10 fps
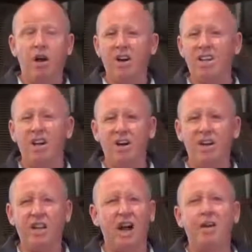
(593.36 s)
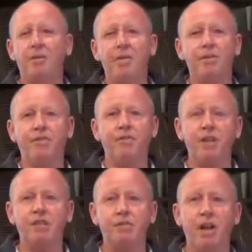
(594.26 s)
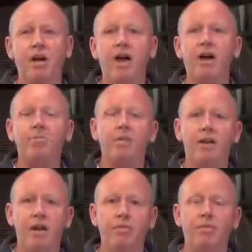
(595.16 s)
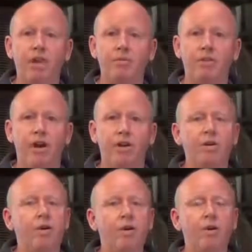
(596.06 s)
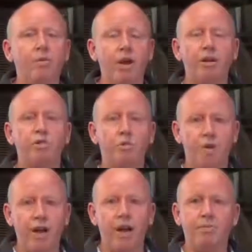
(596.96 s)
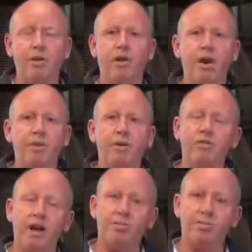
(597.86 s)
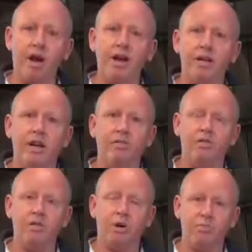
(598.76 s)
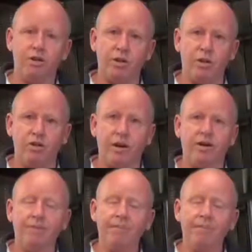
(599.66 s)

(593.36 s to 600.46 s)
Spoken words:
I can't remember the figures now. Our PM level load went way up high because our breakdowns stopped occurring.